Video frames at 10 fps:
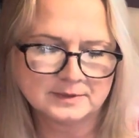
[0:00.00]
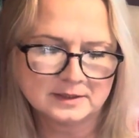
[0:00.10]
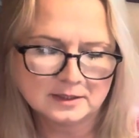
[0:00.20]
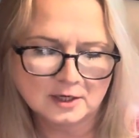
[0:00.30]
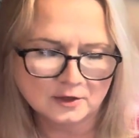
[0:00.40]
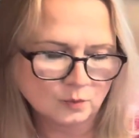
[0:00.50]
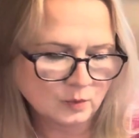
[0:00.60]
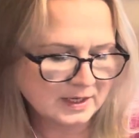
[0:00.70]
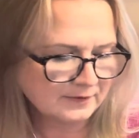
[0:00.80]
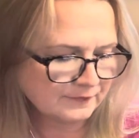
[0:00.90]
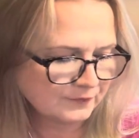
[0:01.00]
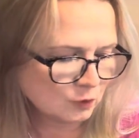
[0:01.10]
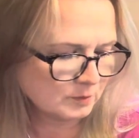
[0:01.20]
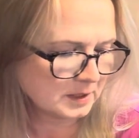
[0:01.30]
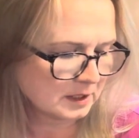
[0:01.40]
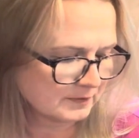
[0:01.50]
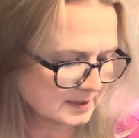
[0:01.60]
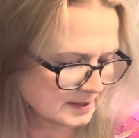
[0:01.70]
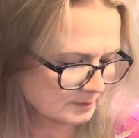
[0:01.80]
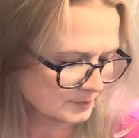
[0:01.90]
I don't know, the winning formula
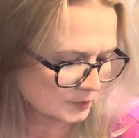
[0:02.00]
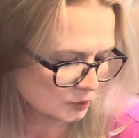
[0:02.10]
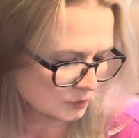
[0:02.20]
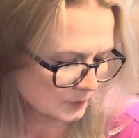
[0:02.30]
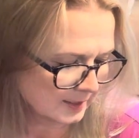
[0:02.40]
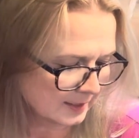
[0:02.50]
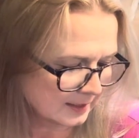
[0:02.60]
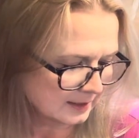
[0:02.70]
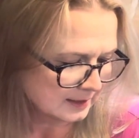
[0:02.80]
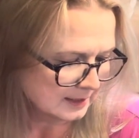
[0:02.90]
in some sort of way.